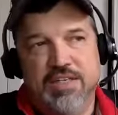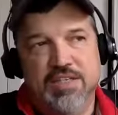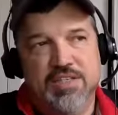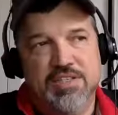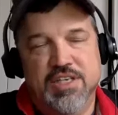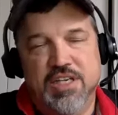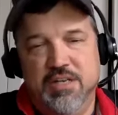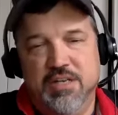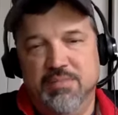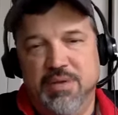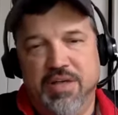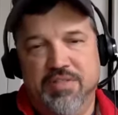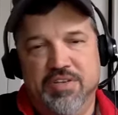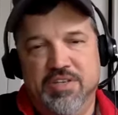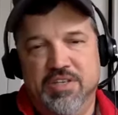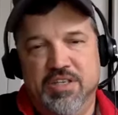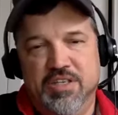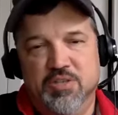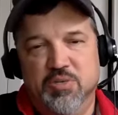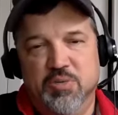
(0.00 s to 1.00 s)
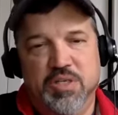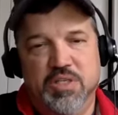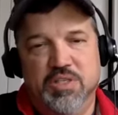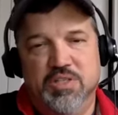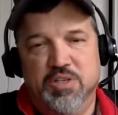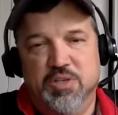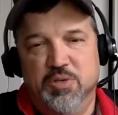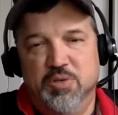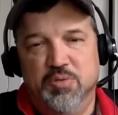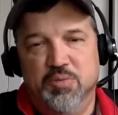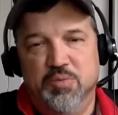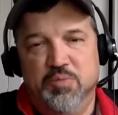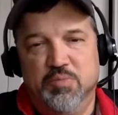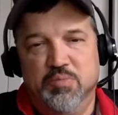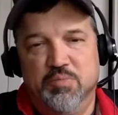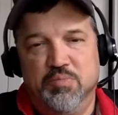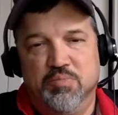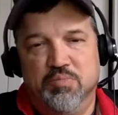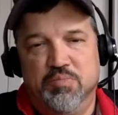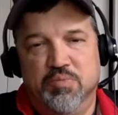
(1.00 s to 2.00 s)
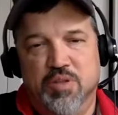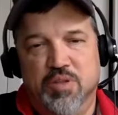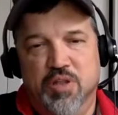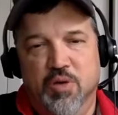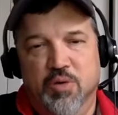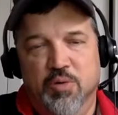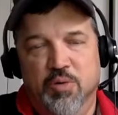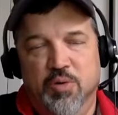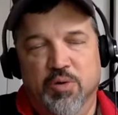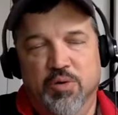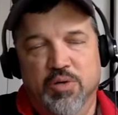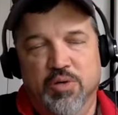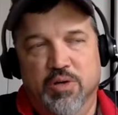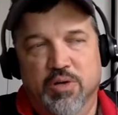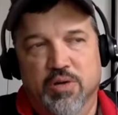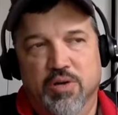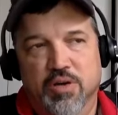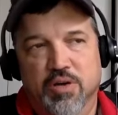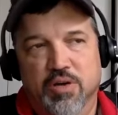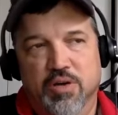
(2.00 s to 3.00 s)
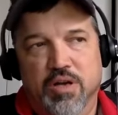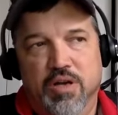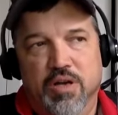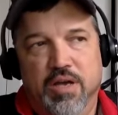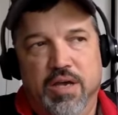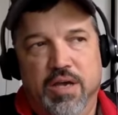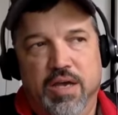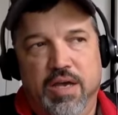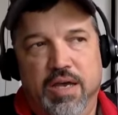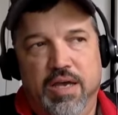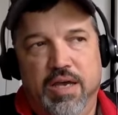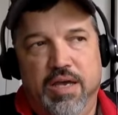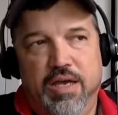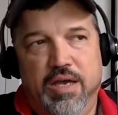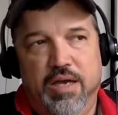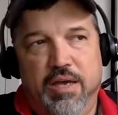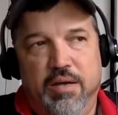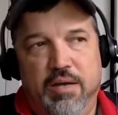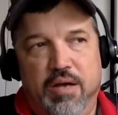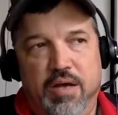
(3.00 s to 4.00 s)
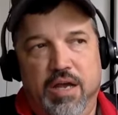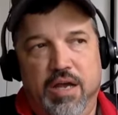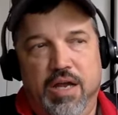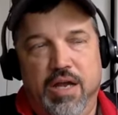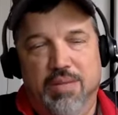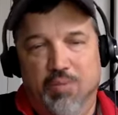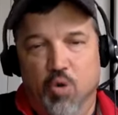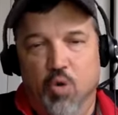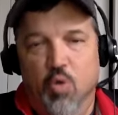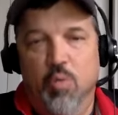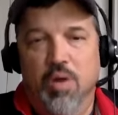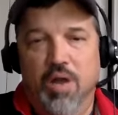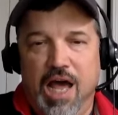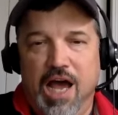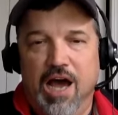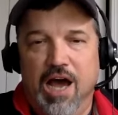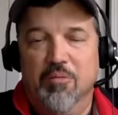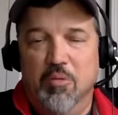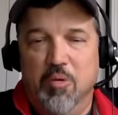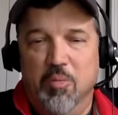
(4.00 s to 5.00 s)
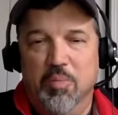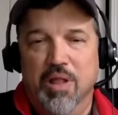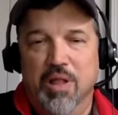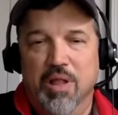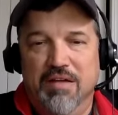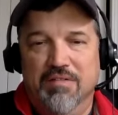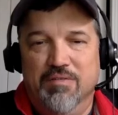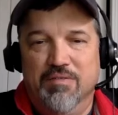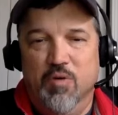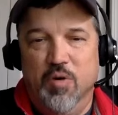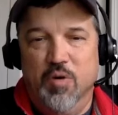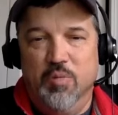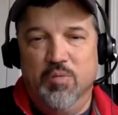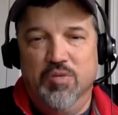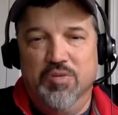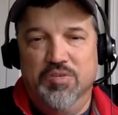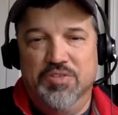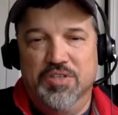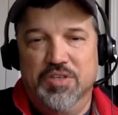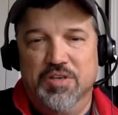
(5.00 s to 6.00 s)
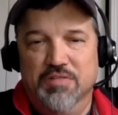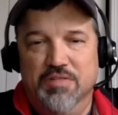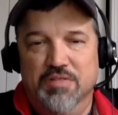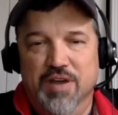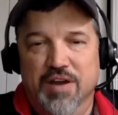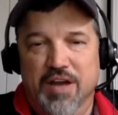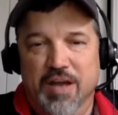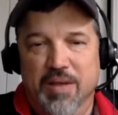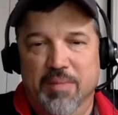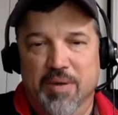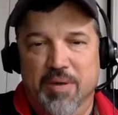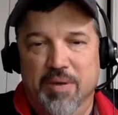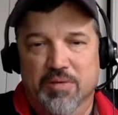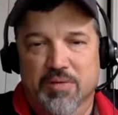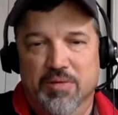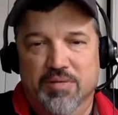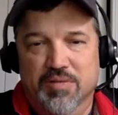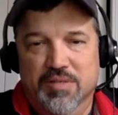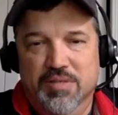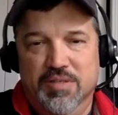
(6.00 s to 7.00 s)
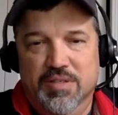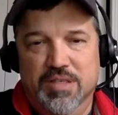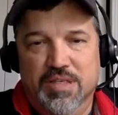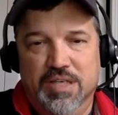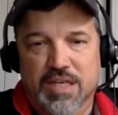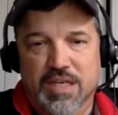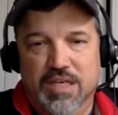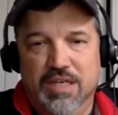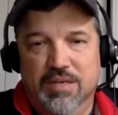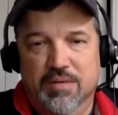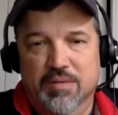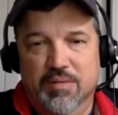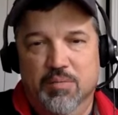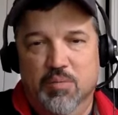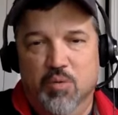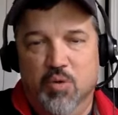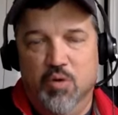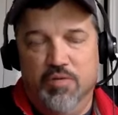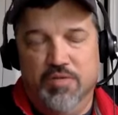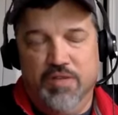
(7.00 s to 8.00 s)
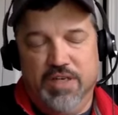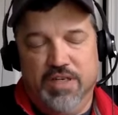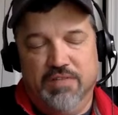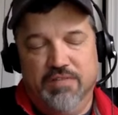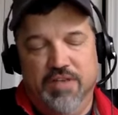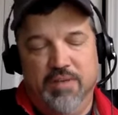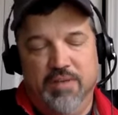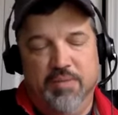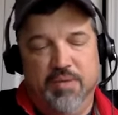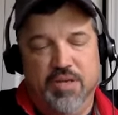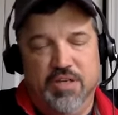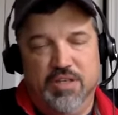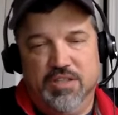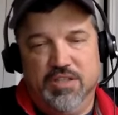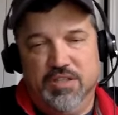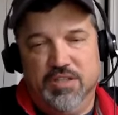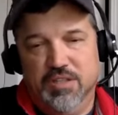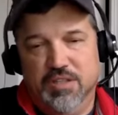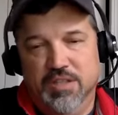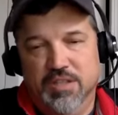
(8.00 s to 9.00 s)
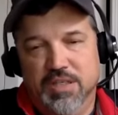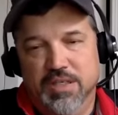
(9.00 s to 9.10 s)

I just said about the ten twenty-two clone earlier it, in a more reliable platform with centerfire ammo and mm-hmm. more effective ammunition.